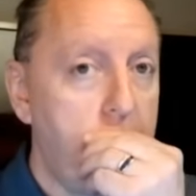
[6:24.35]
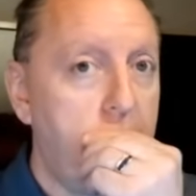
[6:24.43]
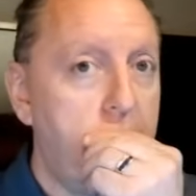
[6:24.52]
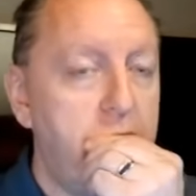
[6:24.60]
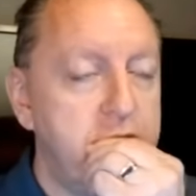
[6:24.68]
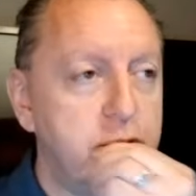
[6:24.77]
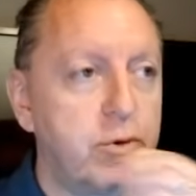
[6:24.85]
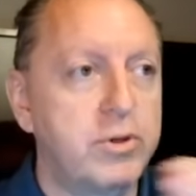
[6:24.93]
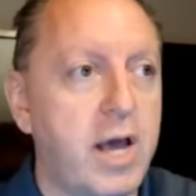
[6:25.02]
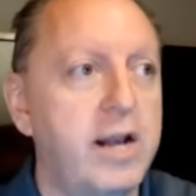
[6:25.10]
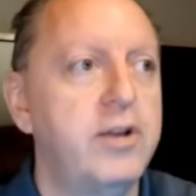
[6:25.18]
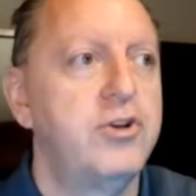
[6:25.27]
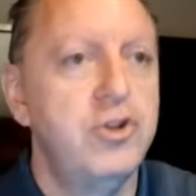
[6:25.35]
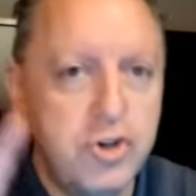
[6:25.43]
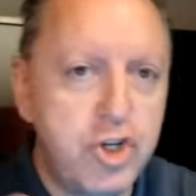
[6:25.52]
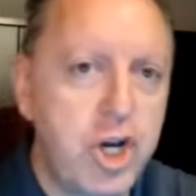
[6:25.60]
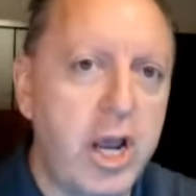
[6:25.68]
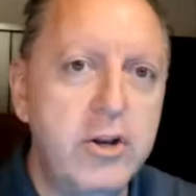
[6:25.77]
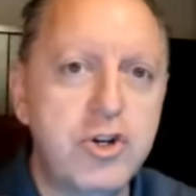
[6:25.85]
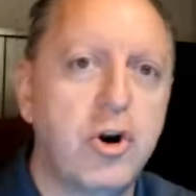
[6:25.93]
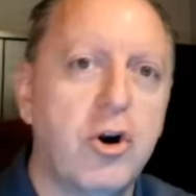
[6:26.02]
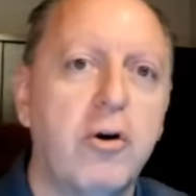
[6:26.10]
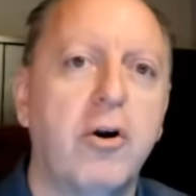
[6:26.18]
Uh, so it kind of changed her